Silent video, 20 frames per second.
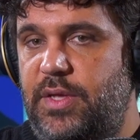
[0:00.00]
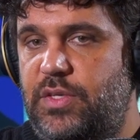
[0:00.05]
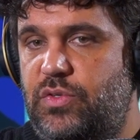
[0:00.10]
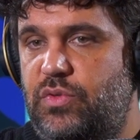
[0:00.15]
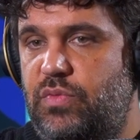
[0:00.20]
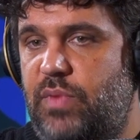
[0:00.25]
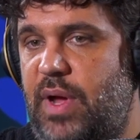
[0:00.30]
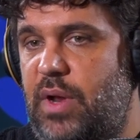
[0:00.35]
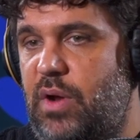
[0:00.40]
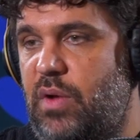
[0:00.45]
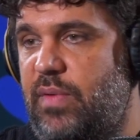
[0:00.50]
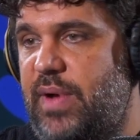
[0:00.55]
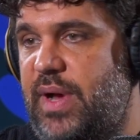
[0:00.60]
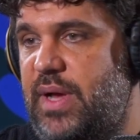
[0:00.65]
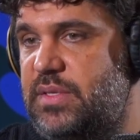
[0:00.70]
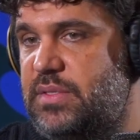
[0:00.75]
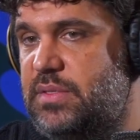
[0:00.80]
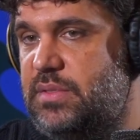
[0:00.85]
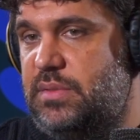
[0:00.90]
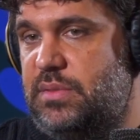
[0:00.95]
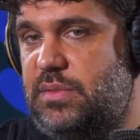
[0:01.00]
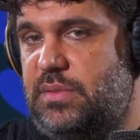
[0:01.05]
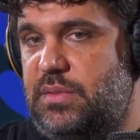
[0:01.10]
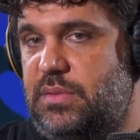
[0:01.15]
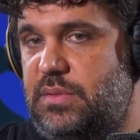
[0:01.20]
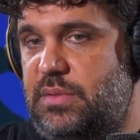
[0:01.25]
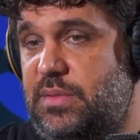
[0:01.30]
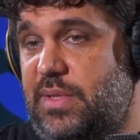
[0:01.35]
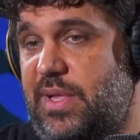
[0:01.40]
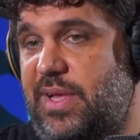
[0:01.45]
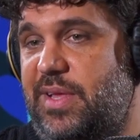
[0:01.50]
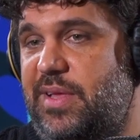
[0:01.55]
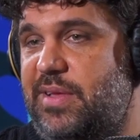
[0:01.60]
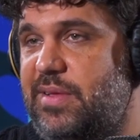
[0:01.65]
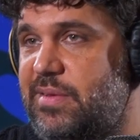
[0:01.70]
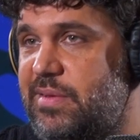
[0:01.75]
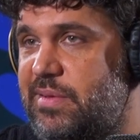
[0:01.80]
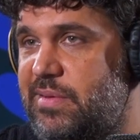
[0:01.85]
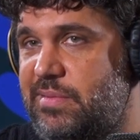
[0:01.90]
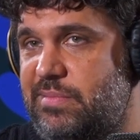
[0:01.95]
each one of us, like
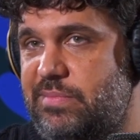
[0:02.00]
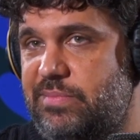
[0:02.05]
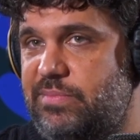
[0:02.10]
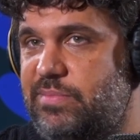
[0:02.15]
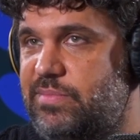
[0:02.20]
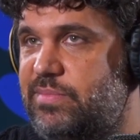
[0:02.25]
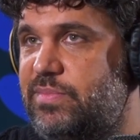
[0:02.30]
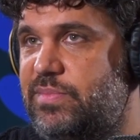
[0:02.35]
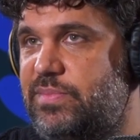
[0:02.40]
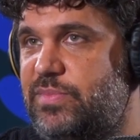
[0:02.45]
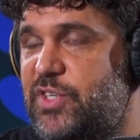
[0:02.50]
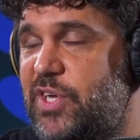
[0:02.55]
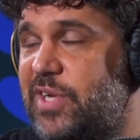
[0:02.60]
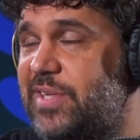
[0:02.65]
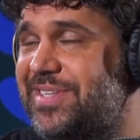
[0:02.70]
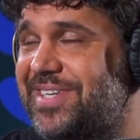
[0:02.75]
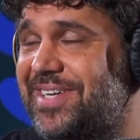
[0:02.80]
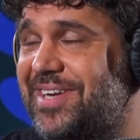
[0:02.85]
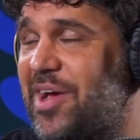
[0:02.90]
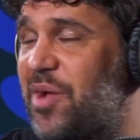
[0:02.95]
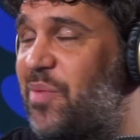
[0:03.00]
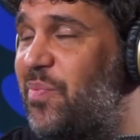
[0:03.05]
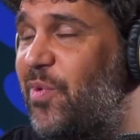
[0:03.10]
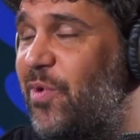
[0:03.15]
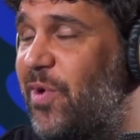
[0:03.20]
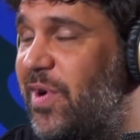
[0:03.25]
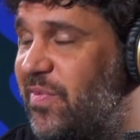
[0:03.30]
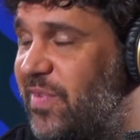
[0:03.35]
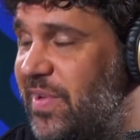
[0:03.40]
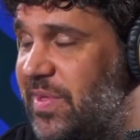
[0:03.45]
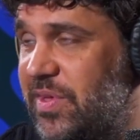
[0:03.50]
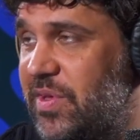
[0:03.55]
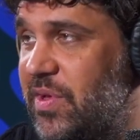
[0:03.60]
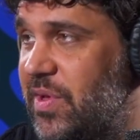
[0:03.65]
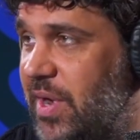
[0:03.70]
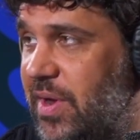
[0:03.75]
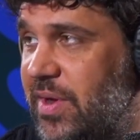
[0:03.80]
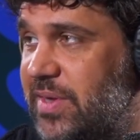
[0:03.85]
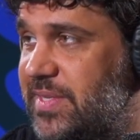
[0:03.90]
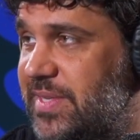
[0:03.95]
children are born with
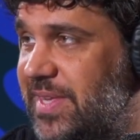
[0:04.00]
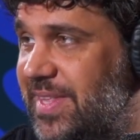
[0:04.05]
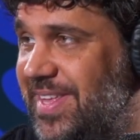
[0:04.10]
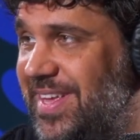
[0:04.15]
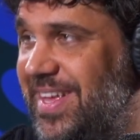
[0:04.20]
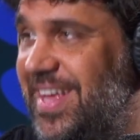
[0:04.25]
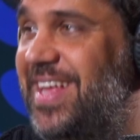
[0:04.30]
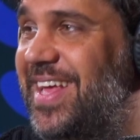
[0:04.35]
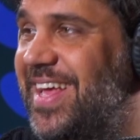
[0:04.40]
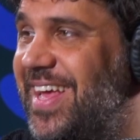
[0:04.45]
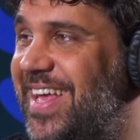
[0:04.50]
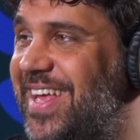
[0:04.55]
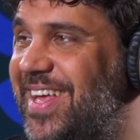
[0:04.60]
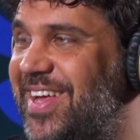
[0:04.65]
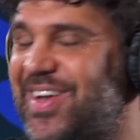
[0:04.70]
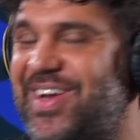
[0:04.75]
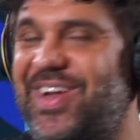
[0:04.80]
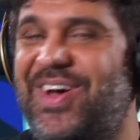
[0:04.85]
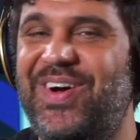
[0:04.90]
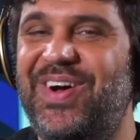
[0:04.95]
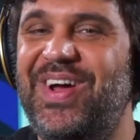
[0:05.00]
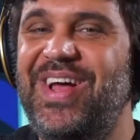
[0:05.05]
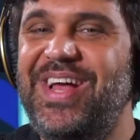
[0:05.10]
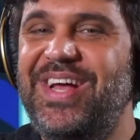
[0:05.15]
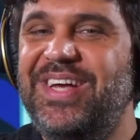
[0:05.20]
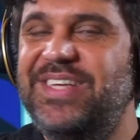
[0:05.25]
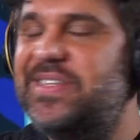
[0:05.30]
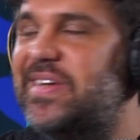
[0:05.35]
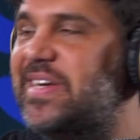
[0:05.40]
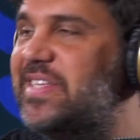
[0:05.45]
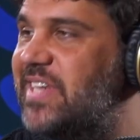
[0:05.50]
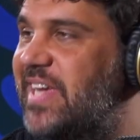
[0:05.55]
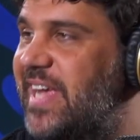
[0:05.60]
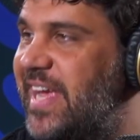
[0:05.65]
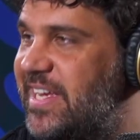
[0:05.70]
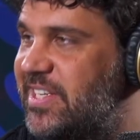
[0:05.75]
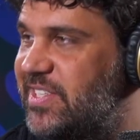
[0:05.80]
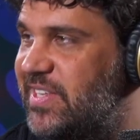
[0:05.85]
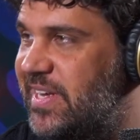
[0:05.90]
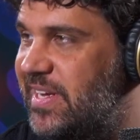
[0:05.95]
curiosity, So
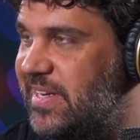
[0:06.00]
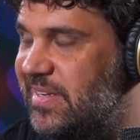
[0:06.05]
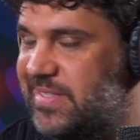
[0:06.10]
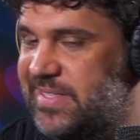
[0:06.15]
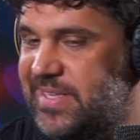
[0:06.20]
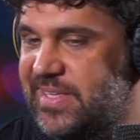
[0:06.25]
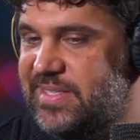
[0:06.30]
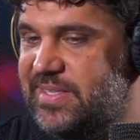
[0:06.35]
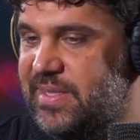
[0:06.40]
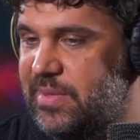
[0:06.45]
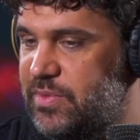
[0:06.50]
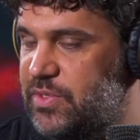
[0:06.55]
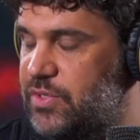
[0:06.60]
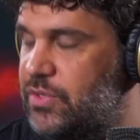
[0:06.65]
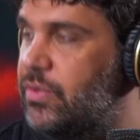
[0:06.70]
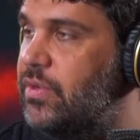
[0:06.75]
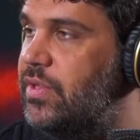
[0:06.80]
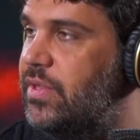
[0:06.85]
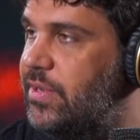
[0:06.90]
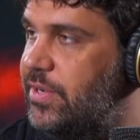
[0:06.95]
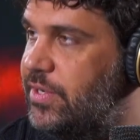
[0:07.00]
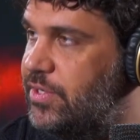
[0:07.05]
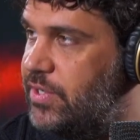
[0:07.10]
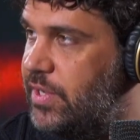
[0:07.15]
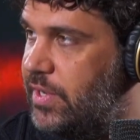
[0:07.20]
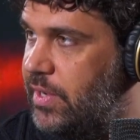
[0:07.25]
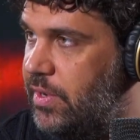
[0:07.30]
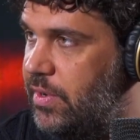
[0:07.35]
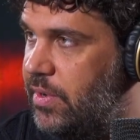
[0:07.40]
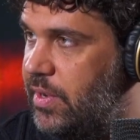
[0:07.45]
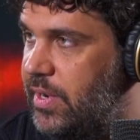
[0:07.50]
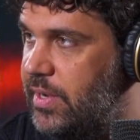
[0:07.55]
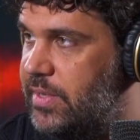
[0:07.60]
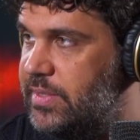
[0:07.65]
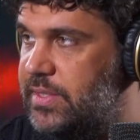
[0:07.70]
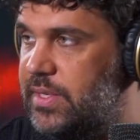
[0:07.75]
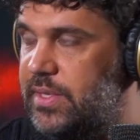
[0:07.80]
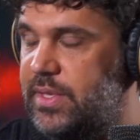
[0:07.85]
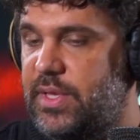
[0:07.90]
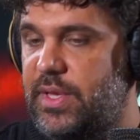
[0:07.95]
educational systems should nurture
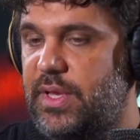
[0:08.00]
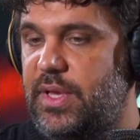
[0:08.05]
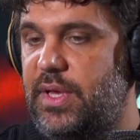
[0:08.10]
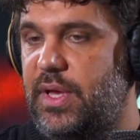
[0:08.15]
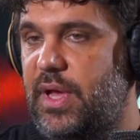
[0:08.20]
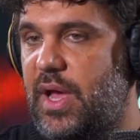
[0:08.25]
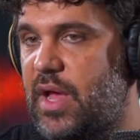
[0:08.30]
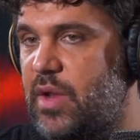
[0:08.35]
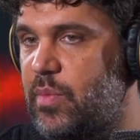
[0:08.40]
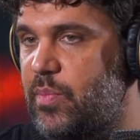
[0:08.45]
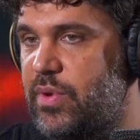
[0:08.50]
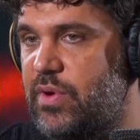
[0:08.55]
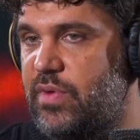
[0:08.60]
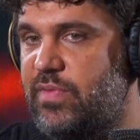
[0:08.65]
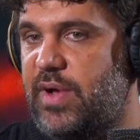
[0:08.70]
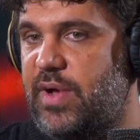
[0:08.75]
curiosity and